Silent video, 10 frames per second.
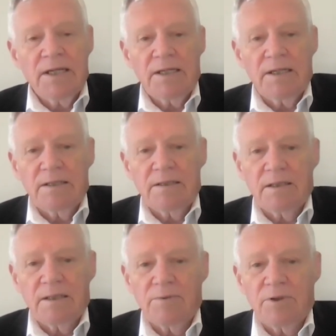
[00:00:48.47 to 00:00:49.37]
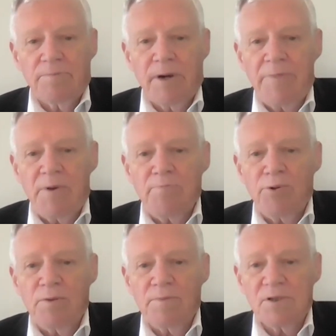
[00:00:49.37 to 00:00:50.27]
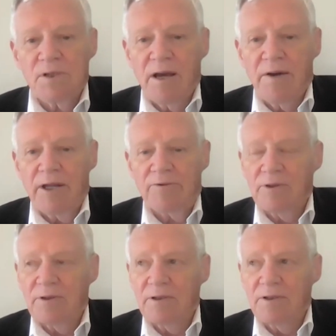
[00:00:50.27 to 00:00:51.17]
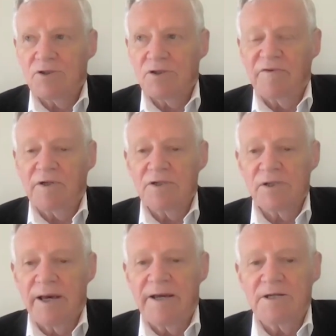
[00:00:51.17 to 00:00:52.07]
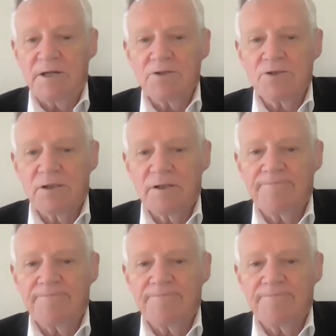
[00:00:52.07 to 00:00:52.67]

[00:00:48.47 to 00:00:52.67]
with the baby boomers now entering their 70s and 80s,